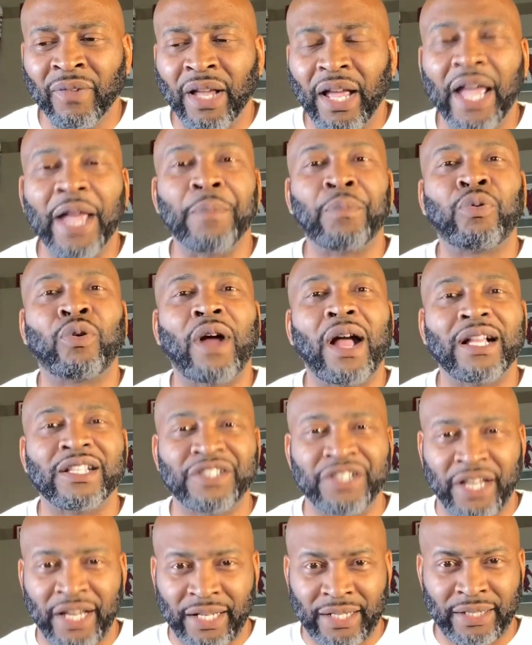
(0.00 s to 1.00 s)
a
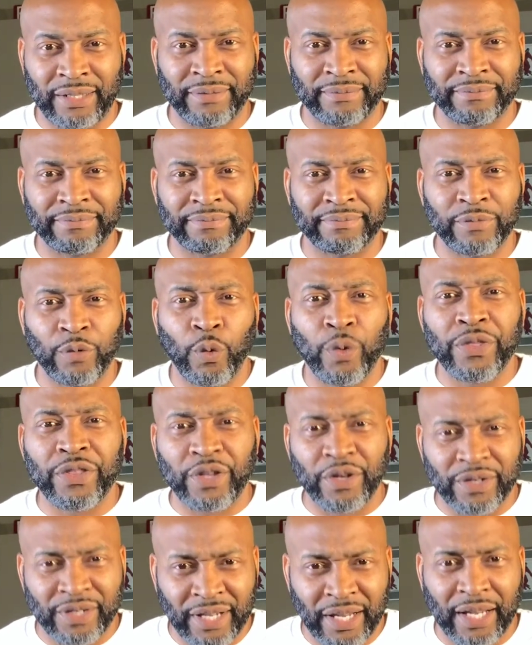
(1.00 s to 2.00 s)
project with
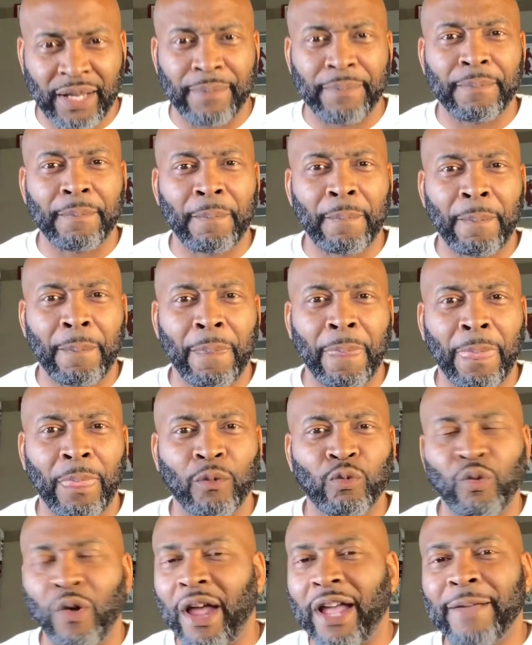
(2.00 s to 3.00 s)
your team,
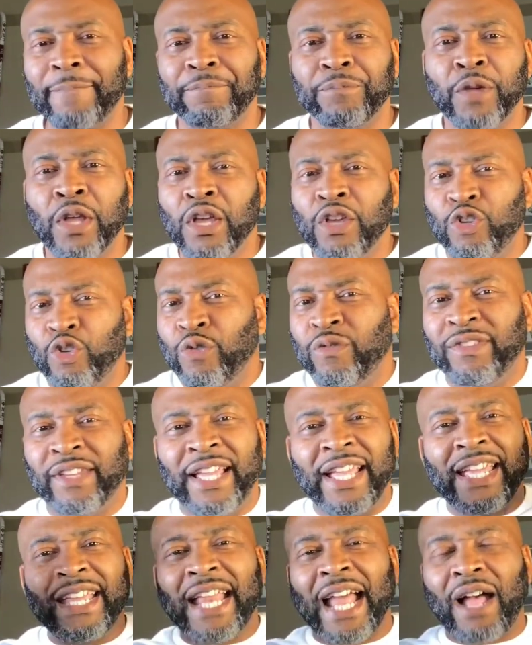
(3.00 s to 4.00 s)
right? You've
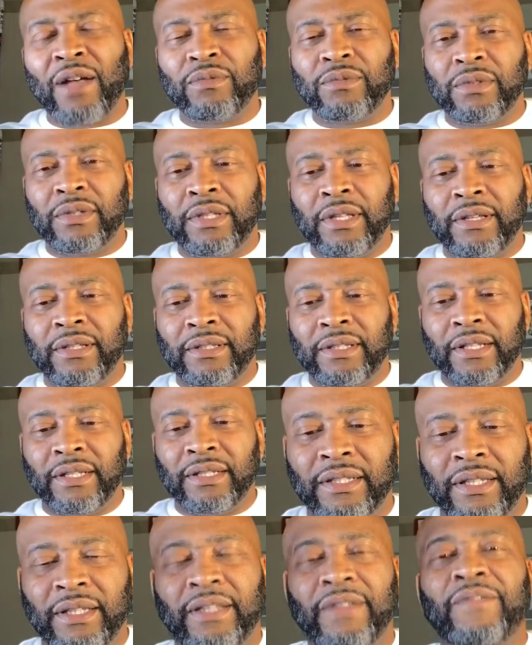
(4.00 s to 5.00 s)
laid out the
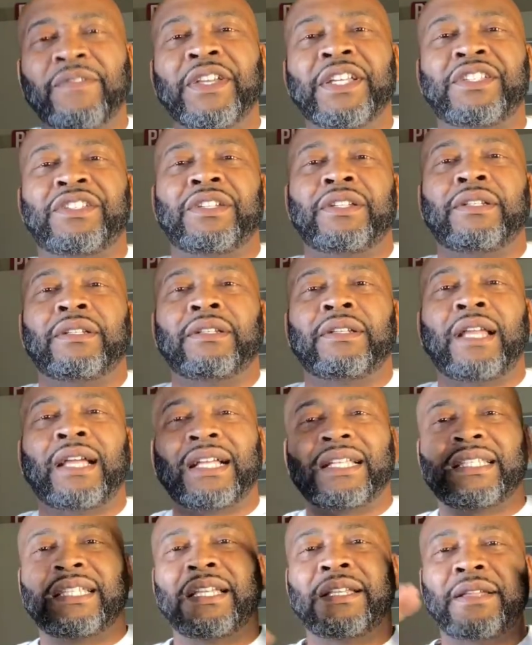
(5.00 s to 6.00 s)
vision. Like I
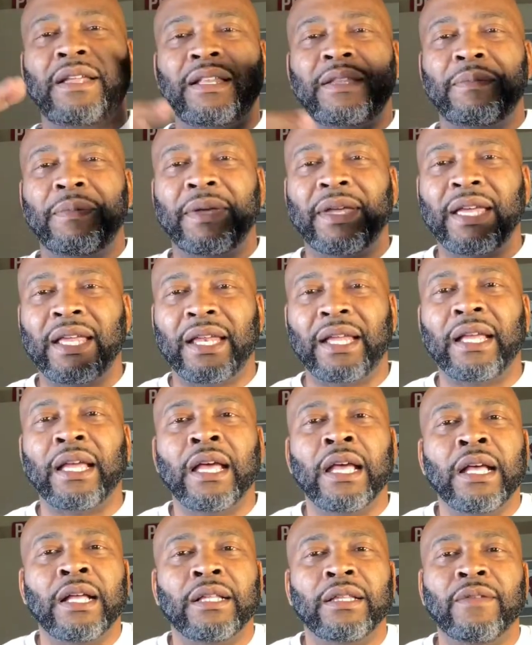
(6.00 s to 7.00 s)
said at the beginning,
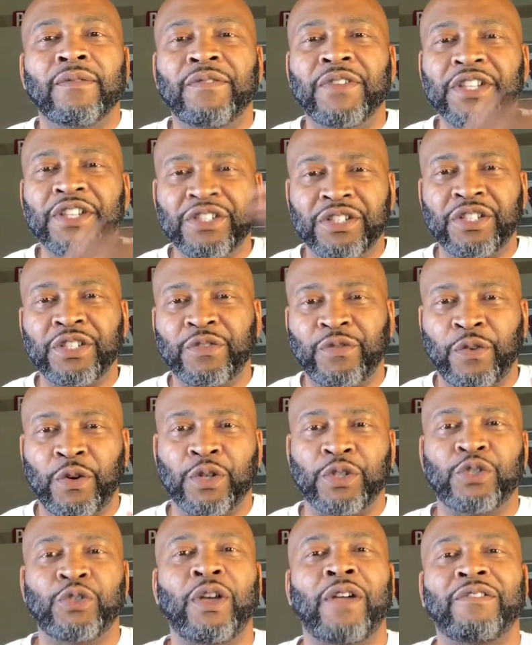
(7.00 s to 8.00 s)
the vision is
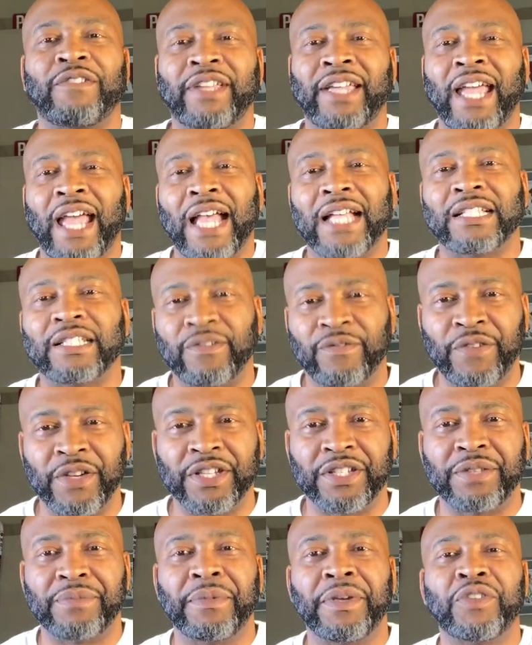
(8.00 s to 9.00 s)
first. You have to cast the
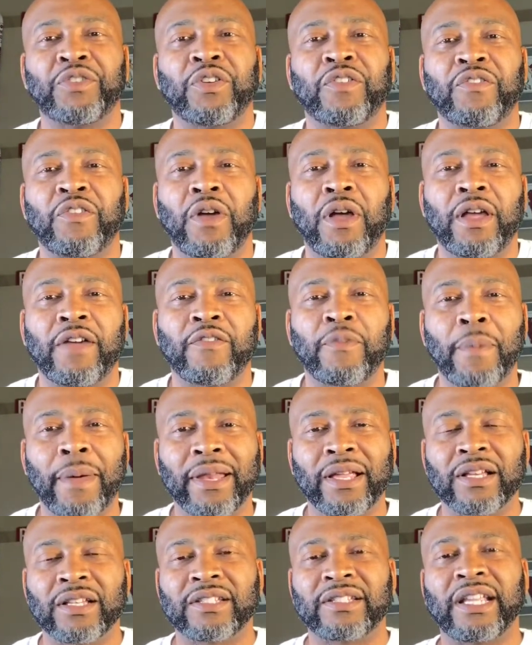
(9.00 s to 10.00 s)
vision. Make sure everybody
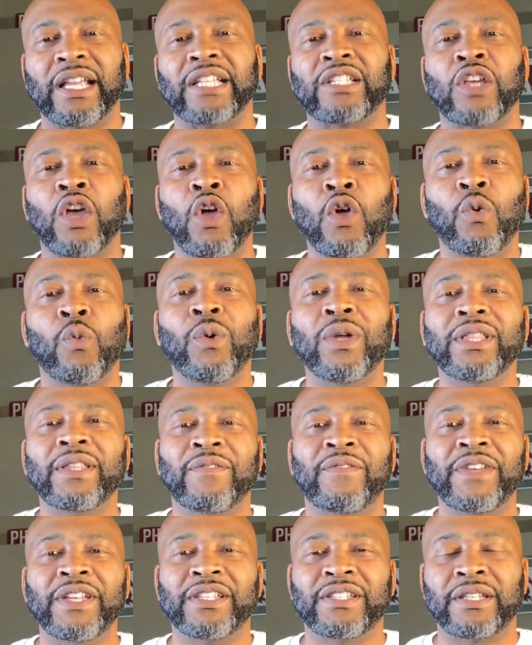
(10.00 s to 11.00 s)
understands what the
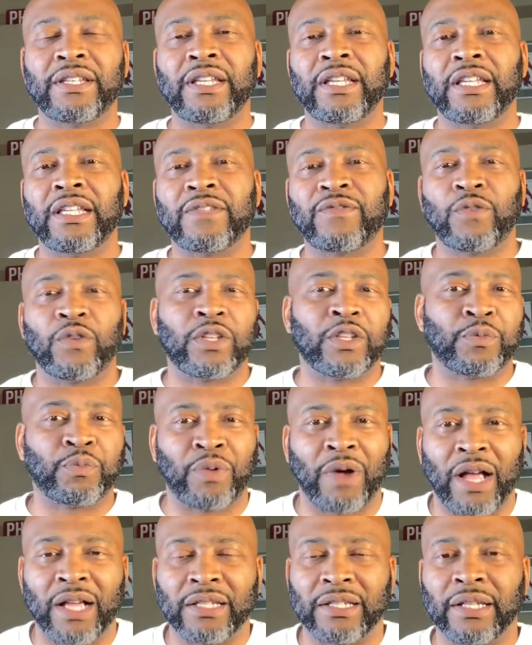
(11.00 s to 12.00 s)
vision is for this
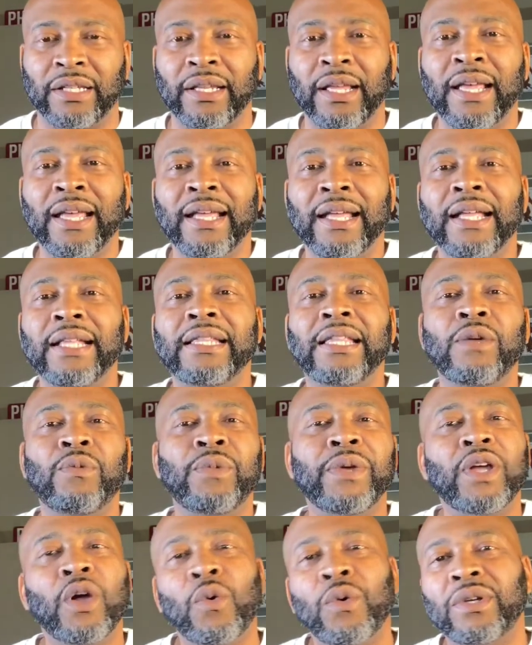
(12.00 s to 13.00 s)
project. And then we
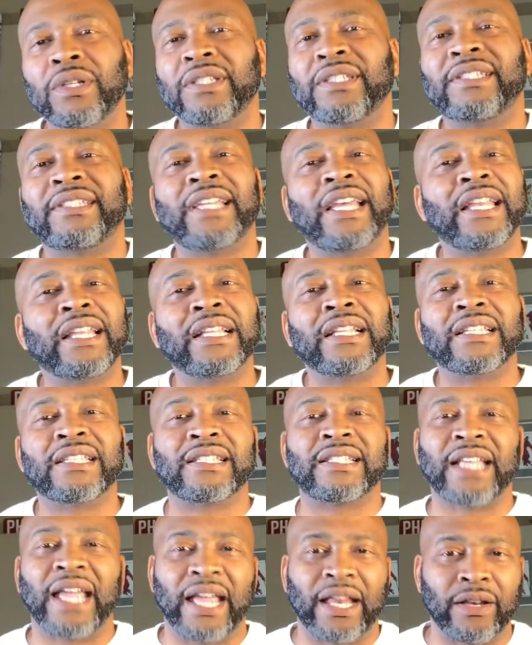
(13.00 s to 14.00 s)
go into setting the
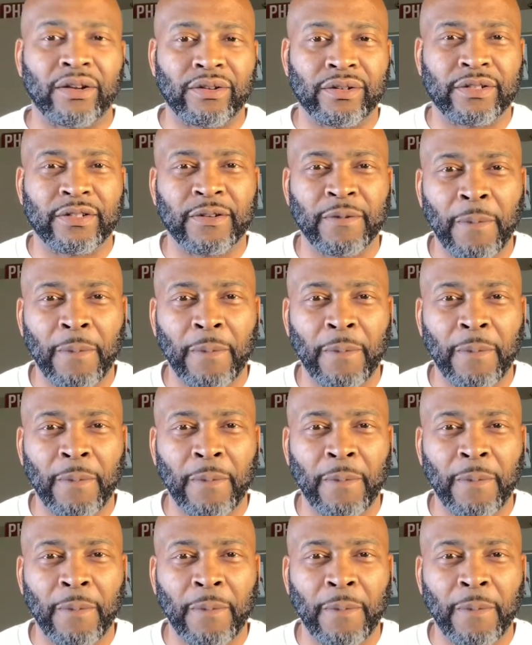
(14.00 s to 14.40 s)
standards,